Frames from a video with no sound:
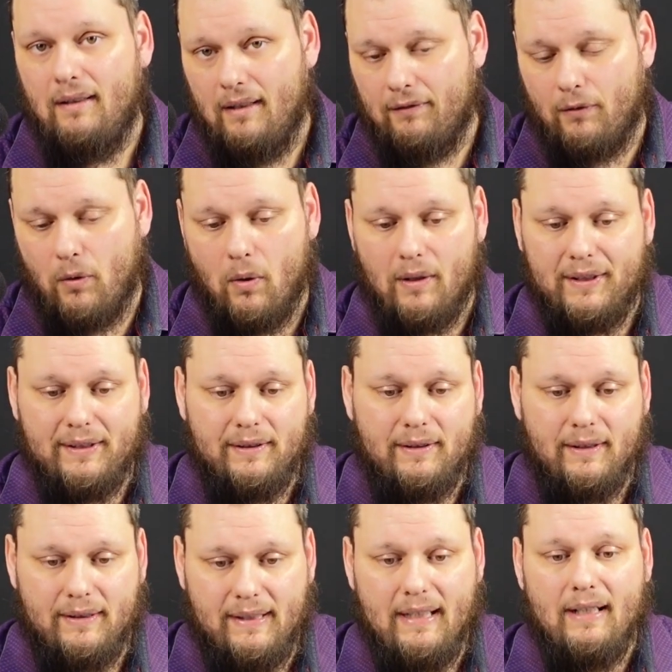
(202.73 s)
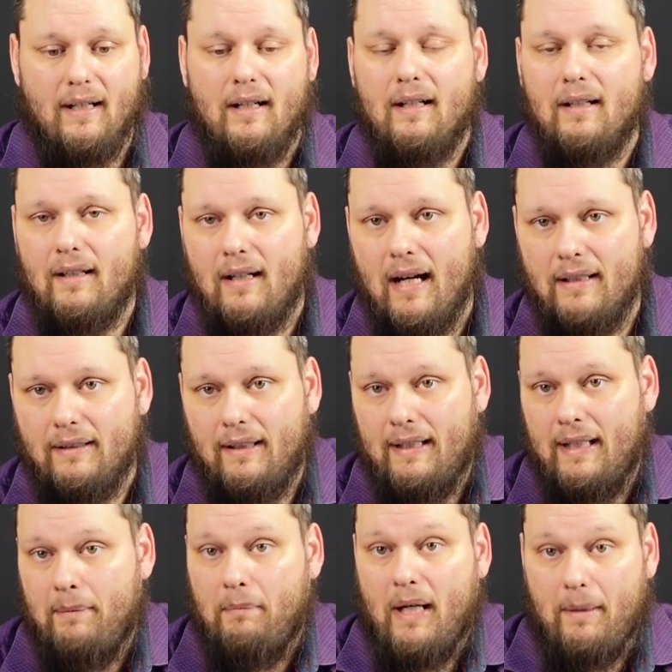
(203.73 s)
Of course, the TR,
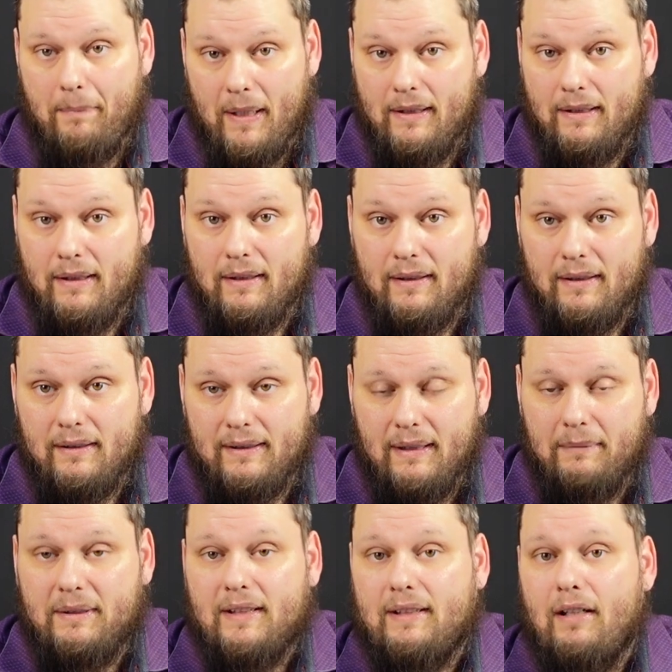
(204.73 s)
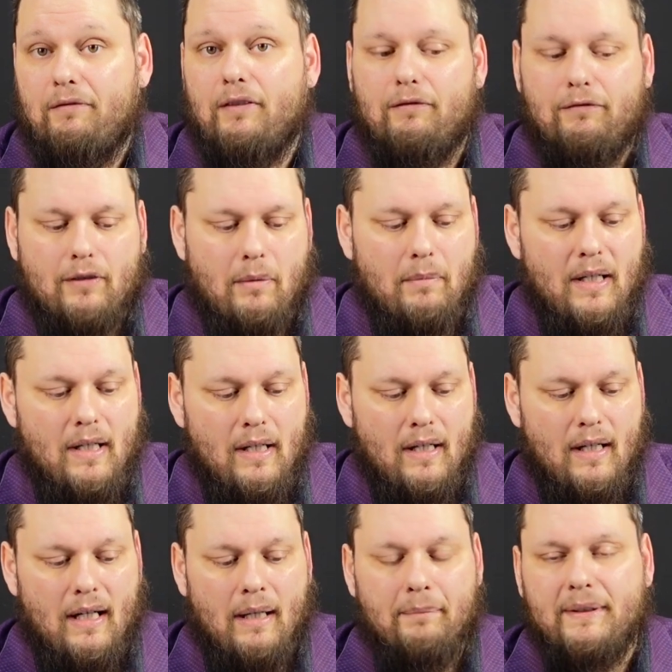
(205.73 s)
in my opinion, seems to suffer from
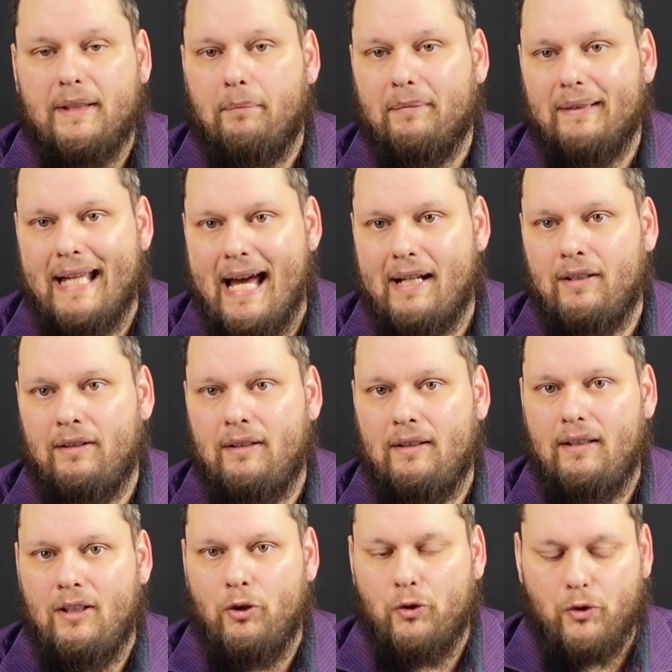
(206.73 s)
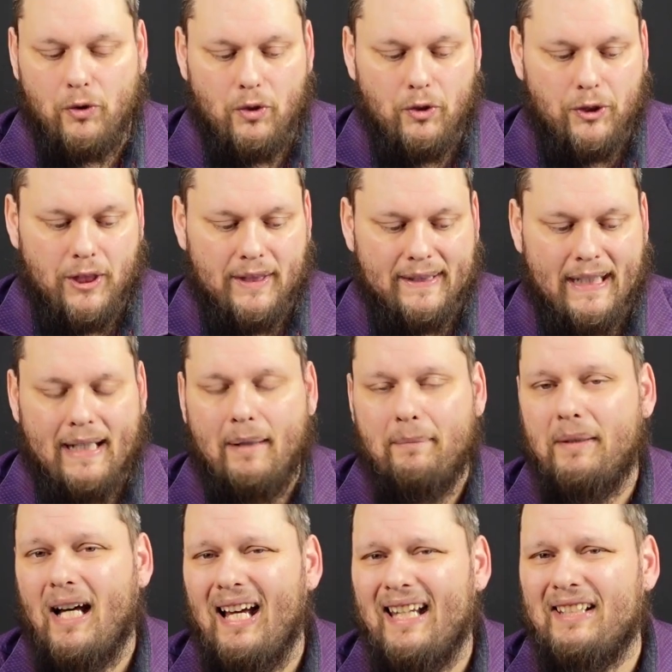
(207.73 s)
some Latin intrusions, and
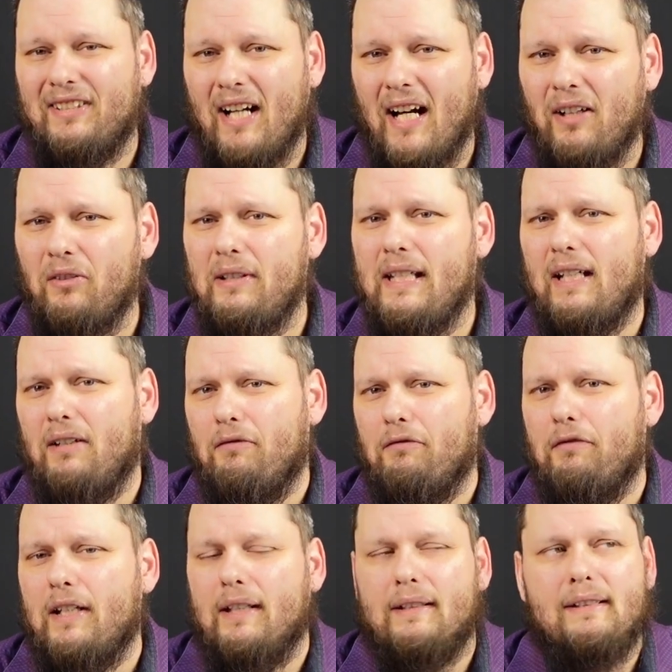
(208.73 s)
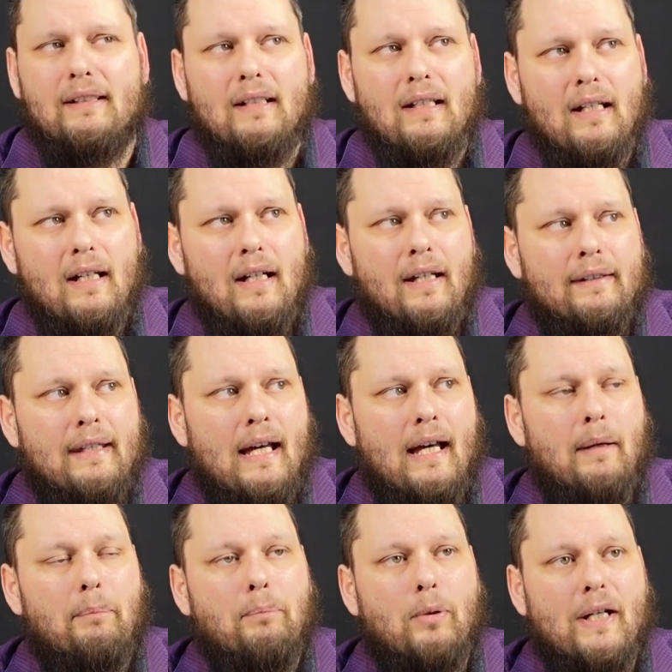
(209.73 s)
I'm not entirely convinced
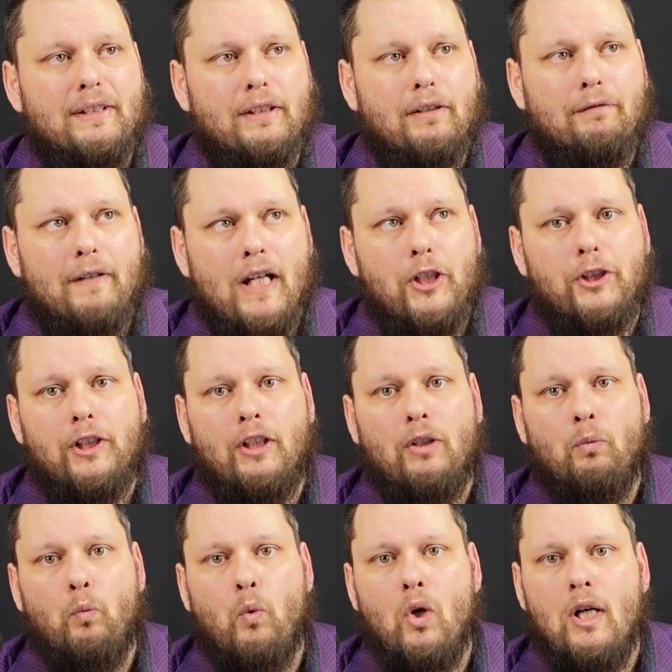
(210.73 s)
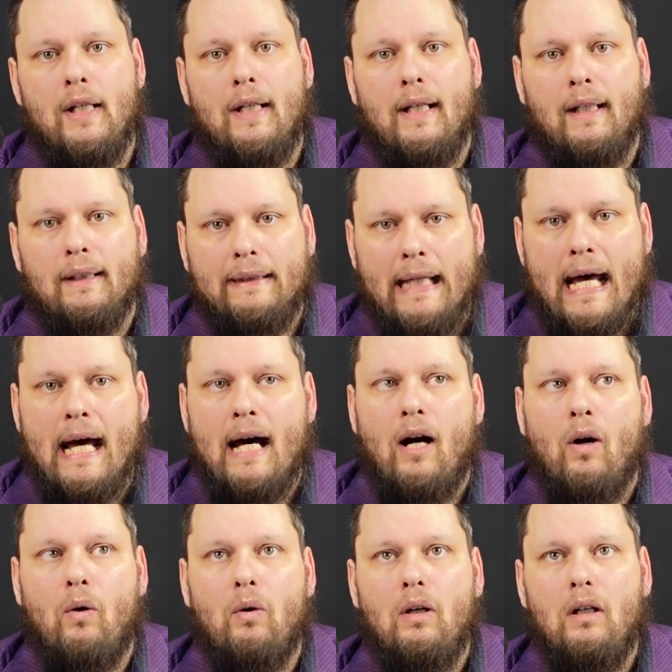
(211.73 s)
that preservation would
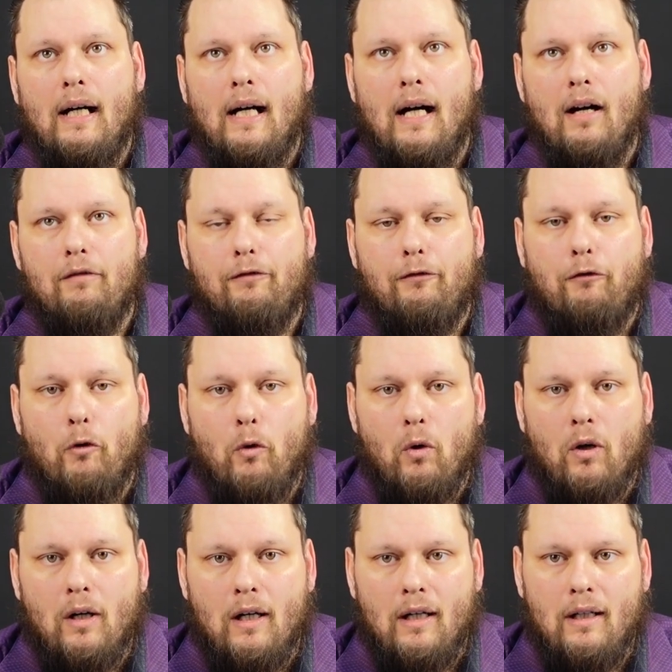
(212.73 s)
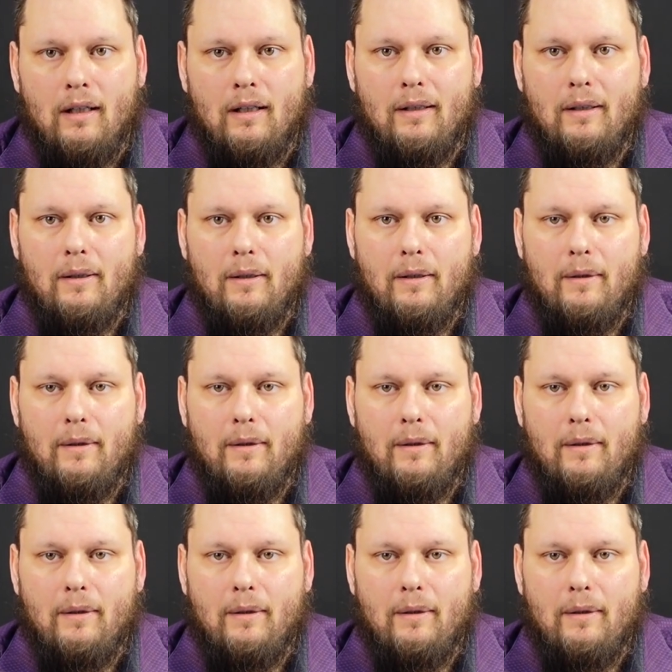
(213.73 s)
allow for